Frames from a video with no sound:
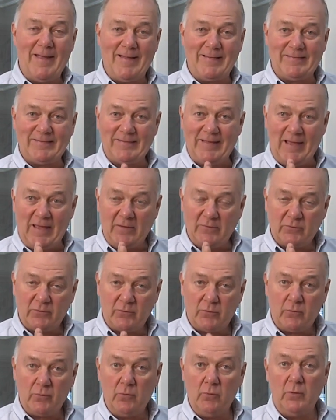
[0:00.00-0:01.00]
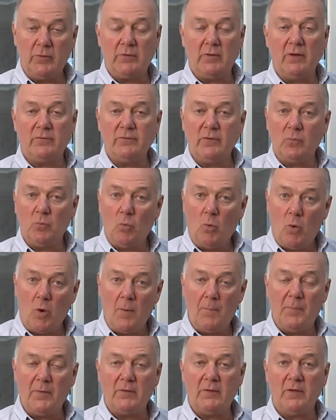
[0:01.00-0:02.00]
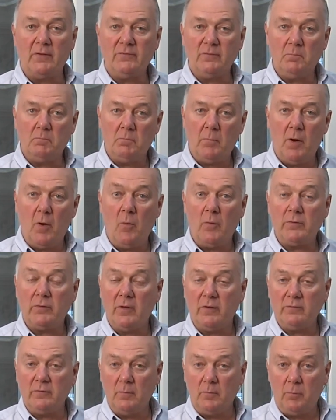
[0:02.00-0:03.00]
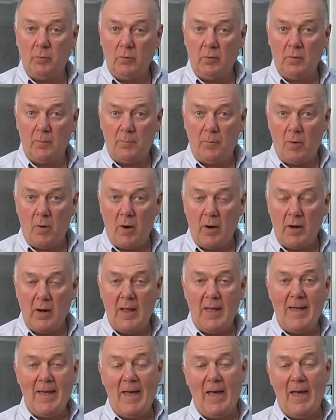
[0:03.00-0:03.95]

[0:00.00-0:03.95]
it stays true, it doesn't warp, it doesn't bow, it doesn't pull apart,